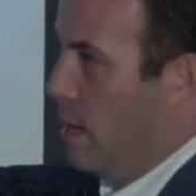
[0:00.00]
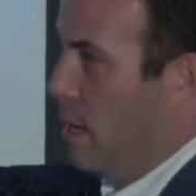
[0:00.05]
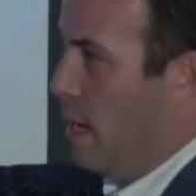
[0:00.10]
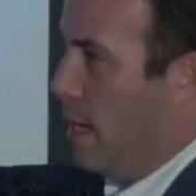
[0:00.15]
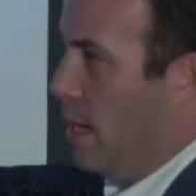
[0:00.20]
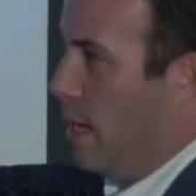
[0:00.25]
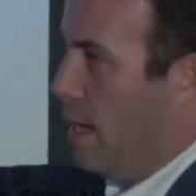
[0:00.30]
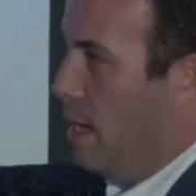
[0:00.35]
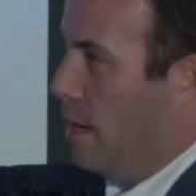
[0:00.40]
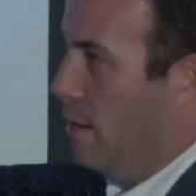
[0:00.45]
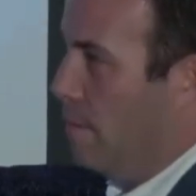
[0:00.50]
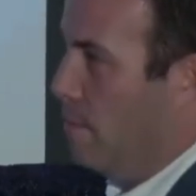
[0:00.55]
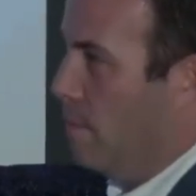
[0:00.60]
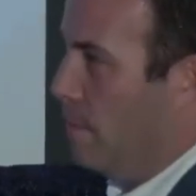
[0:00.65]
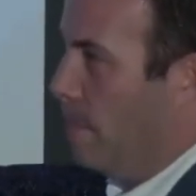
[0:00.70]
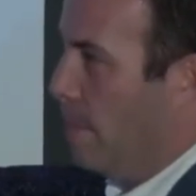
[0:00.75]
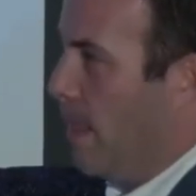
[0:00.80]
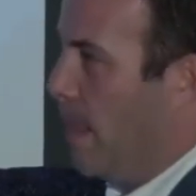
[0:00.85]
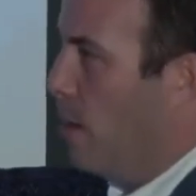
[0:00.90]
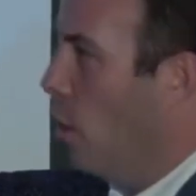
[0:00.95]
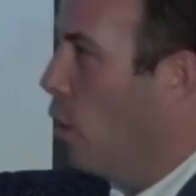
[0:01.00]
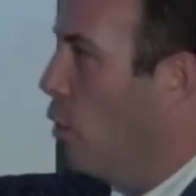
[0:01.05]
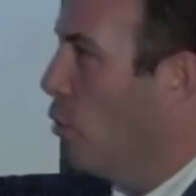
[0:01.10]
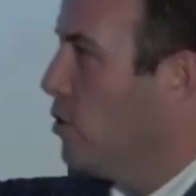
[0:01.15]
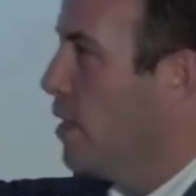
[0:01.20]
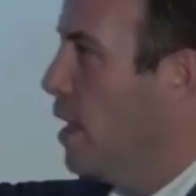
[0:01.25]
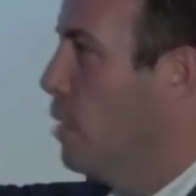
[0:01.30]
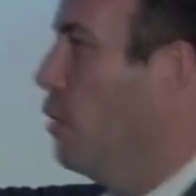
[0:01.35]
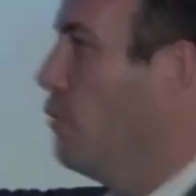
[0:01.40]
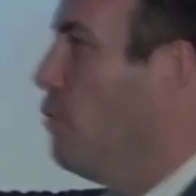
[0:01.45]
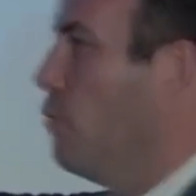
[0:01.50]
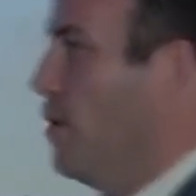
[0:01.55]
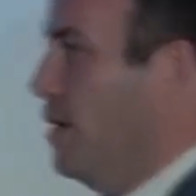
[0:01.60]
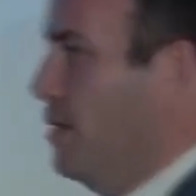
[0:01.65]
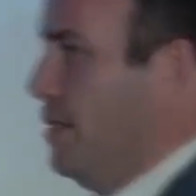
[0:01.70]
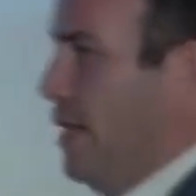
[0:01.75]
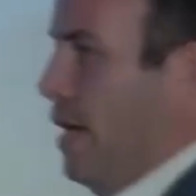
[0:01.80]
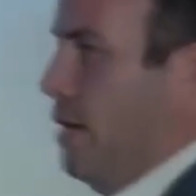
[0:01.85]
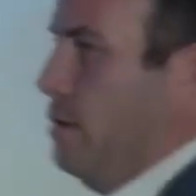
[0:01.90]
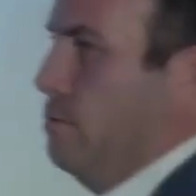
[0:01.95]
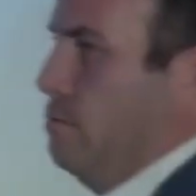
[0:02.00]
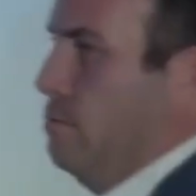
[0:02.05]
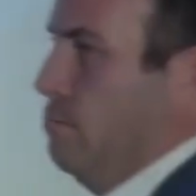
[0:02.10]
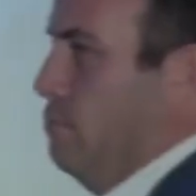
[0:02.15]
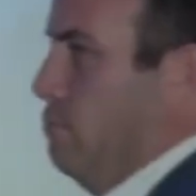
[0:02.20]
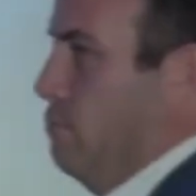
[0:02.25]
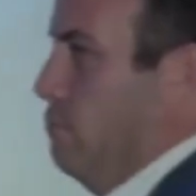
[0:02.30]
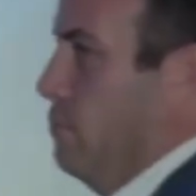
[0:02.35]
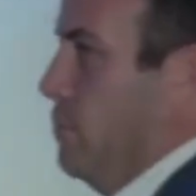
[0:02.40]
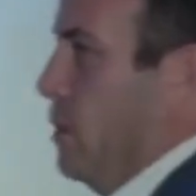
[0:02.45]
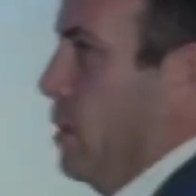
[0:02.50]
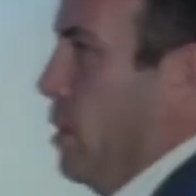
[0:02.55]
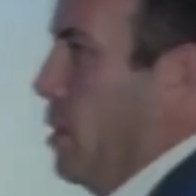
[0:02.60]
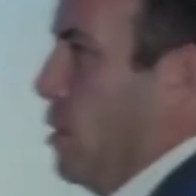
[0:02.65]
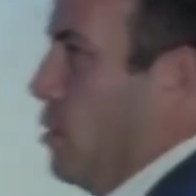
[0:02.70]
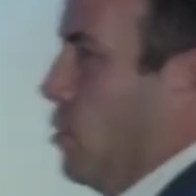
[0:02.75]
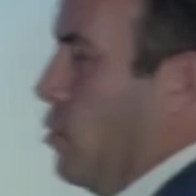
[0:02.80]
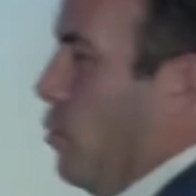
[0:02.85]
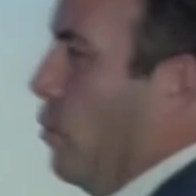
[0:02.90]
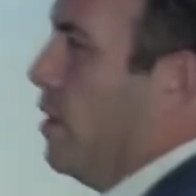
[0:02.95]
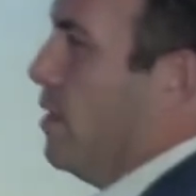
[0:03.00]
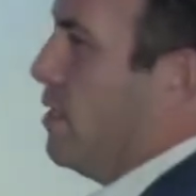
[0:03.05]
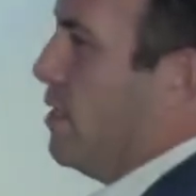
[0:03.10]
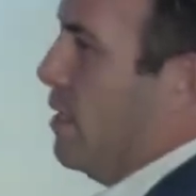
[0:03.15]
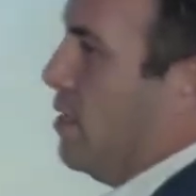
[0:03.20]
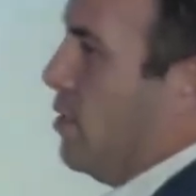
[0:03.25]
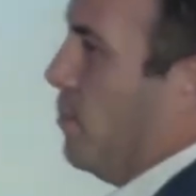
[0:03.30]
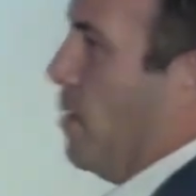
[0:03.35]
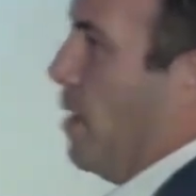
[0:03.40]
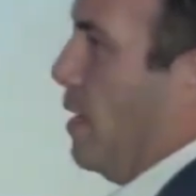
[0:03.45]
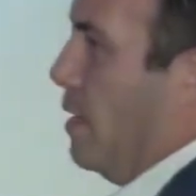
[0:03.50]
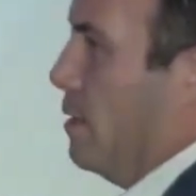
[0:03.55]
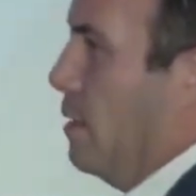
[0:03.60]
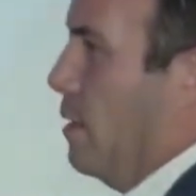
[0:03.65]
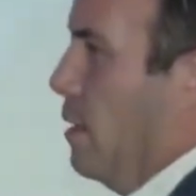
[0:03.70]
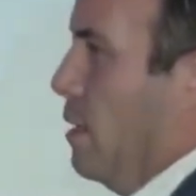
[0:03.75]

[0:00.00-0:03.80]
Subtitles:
And wholesale over retail. So what does this mean?